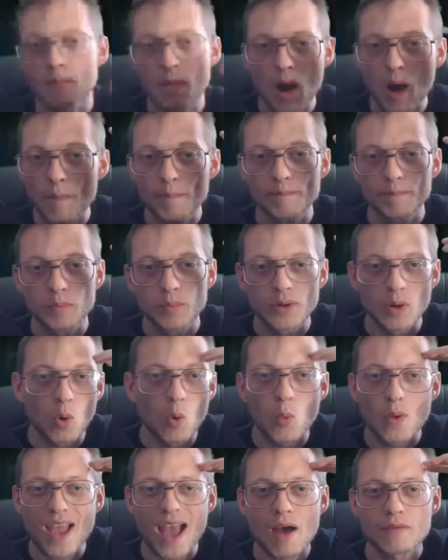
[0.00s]

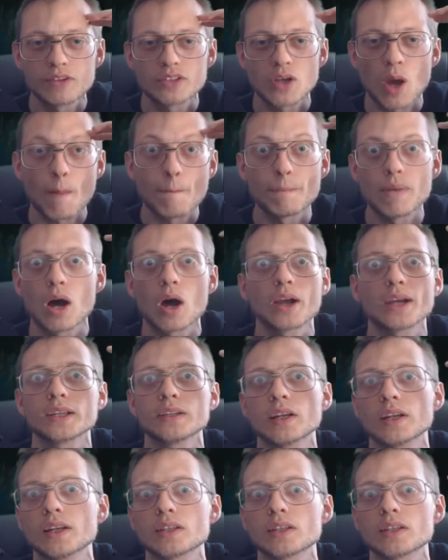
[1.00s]
all we have is our mind,